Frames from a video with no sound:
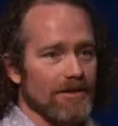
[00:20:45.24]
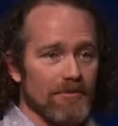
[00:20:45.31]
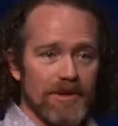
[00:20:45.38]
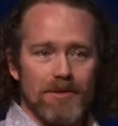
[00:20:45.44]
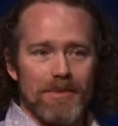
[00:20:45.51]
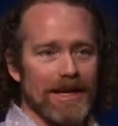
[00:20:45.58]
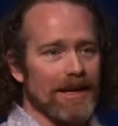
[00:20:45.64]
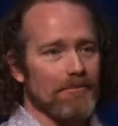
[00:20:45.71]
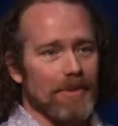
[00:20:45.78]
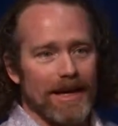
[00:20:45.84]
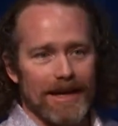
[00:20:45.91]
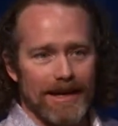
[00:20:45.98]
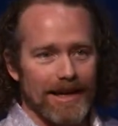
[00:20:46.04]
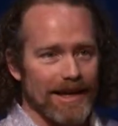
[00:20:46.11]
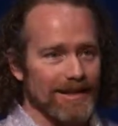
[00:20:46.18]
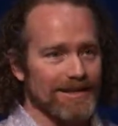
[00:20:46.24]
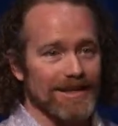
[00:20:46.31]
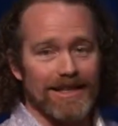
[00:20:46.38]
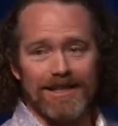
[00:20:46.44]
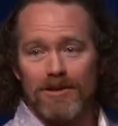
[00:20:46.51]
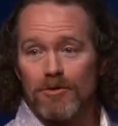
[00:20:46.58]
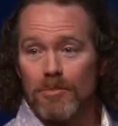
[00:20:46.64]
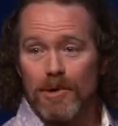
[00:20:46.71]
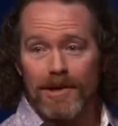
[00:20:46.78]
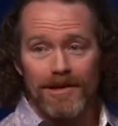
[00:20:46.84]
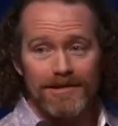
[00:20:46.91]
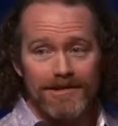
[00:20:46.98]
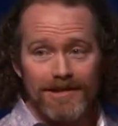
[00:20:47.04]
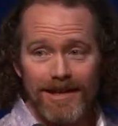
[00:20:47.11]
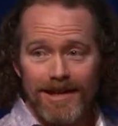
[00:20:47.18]
When they're making paint cans, they need
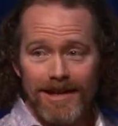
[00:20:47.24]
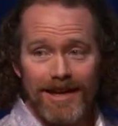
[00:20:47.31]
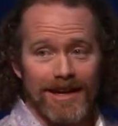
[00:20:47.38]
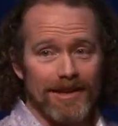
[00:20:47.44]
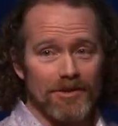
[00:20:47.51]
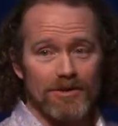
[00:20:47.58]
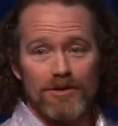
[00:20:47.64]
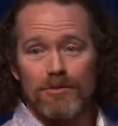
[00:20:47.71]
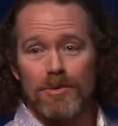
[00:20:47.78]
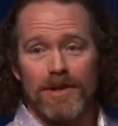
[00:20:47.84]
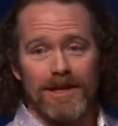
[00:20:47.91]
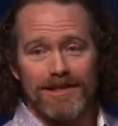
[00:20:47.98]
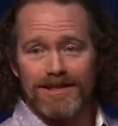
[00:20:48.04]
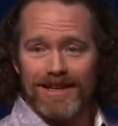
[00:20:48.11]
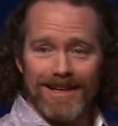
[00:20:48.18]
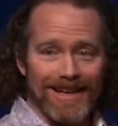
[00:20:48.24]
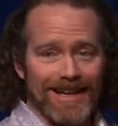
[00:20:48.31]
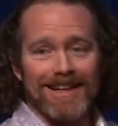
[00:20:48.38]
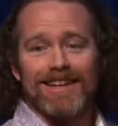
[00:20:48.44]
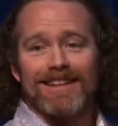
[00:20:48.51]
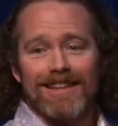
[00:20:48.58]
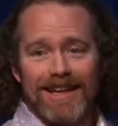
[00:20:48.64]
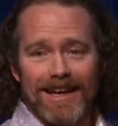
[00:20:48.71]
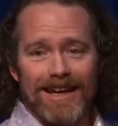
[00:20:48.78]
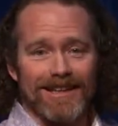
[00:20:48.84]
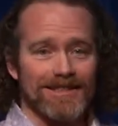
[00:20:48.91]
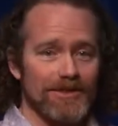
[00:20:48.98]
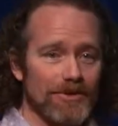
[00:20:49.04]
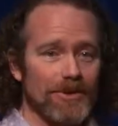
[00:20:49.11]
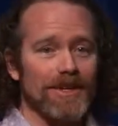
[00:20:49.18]
lubricants, and those lubricants can get into the
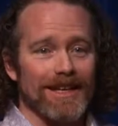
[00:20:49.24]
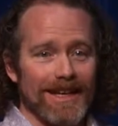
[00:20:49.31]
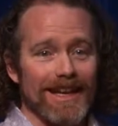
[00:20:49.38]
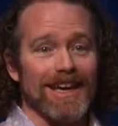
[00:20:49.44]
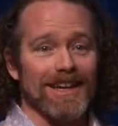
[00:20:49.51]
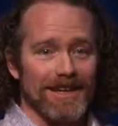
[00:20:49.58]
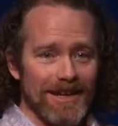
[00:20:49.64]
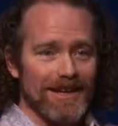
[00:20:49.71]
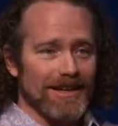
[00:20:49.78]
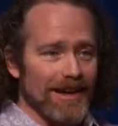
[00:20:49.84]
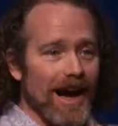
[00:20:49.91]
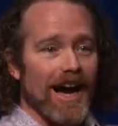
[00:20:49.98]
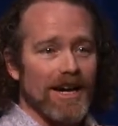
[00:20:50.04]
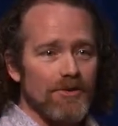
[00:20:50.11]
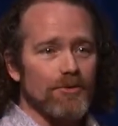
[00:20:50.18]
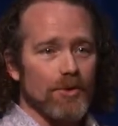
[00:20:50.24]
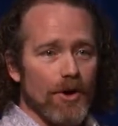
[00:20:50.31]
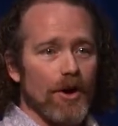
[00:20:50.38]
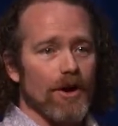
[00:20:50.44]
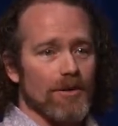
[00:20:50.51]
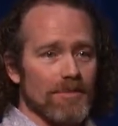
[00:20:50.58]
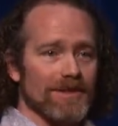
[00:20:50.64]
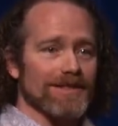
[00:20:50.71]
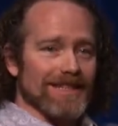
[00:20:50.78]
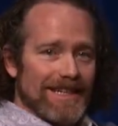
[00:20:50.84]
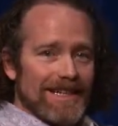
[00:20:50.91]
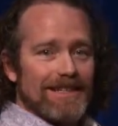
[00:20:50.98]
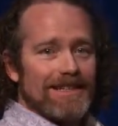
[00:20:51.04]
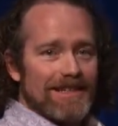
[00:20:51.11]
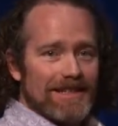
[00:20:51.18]
cans, so you can get hydrocarbons
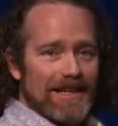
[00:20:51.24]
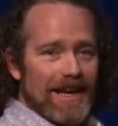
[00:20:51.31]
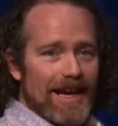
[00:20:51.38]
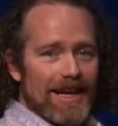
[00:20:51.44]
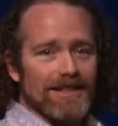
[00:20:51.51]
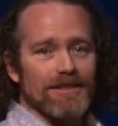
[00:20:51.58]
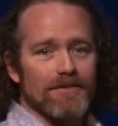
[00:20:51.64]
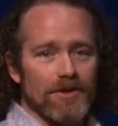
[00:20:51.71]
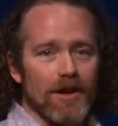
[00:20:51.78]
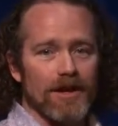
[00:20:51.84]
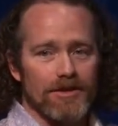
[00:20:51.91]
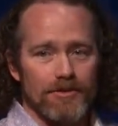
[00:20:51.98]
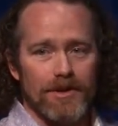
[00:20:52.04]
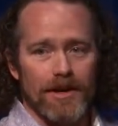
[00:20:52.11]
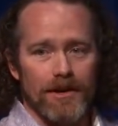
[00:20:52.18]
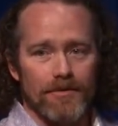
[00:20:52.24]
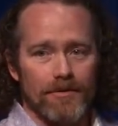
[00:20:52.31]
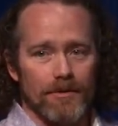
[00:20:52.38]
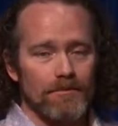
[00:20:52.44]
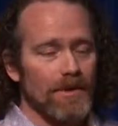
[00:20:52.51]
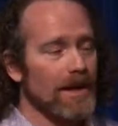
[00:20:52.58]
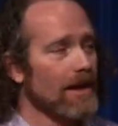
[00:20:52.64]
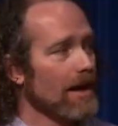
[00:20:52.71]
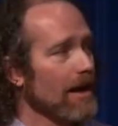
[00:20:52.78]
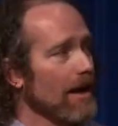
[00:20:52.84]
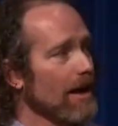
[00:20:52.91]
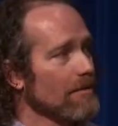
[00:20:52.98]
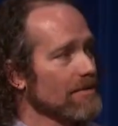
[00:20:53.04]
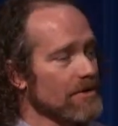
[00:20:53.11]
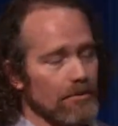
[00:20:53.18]
in these cans if you're not too careful.
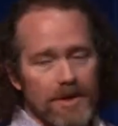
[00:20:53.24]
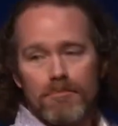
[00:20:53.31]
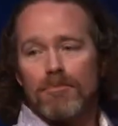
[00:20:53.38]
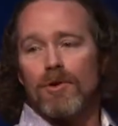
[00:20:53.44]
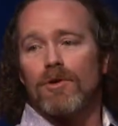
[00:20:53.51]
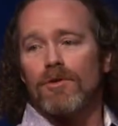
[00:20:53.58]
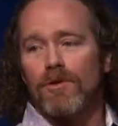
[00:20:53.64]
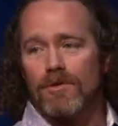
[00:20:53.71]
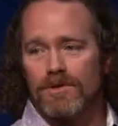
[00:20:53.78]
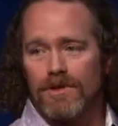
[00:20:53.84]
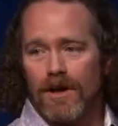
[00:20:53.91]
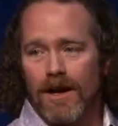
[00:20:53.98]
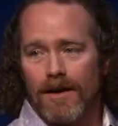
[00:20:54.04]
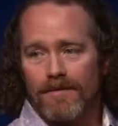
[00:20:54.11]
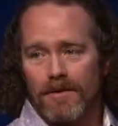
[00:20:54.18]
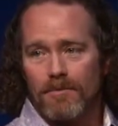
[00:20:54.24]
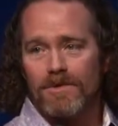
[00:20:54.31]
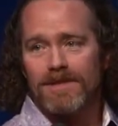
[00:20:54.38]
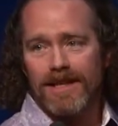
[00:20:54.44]
So we burn those off, and we'll